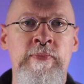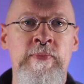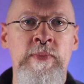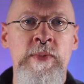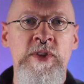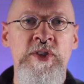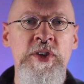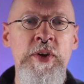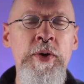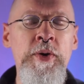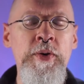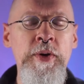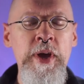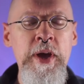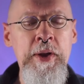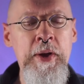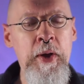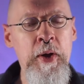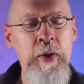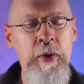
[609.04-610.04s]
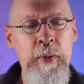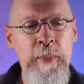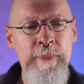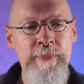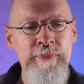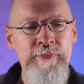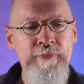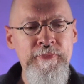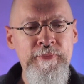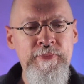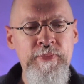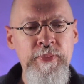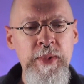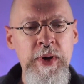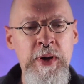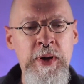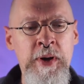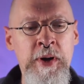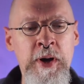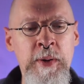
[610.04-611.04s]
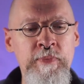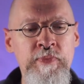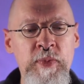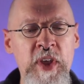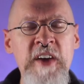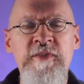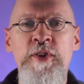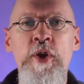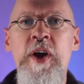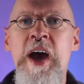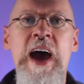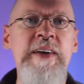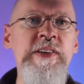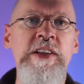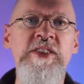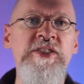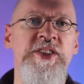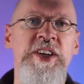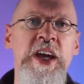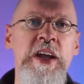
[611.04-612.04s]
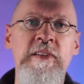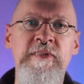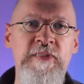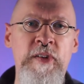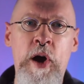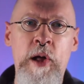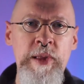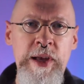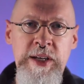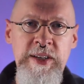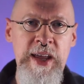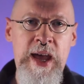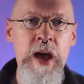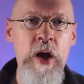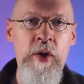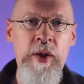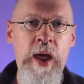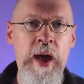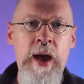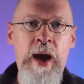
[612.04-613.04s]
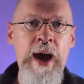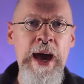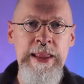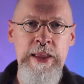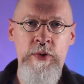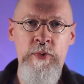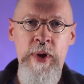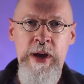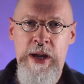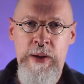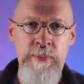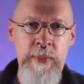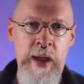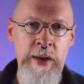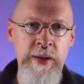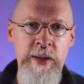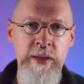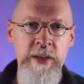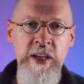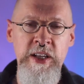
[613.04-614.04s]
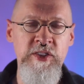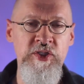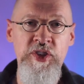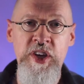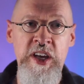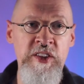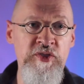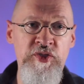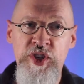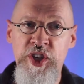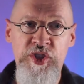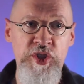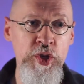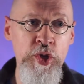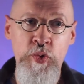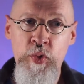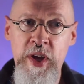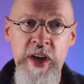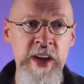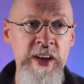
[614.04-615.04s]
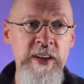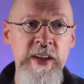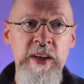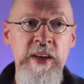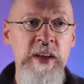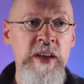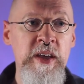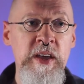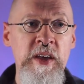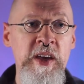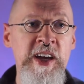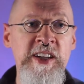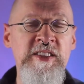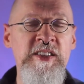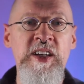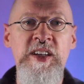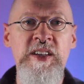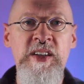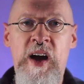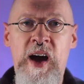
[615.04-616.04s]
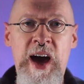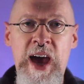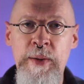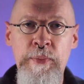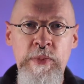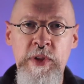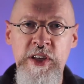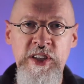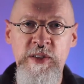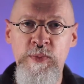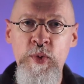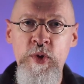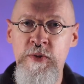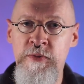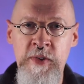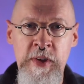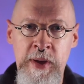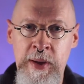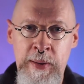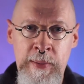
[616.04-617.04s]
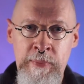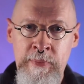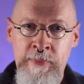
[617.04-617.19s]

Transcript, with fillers: So, you know, um, if you haven't seen Falling Down, I highly recommend it. It's it's just a great it, it's a timeless movie.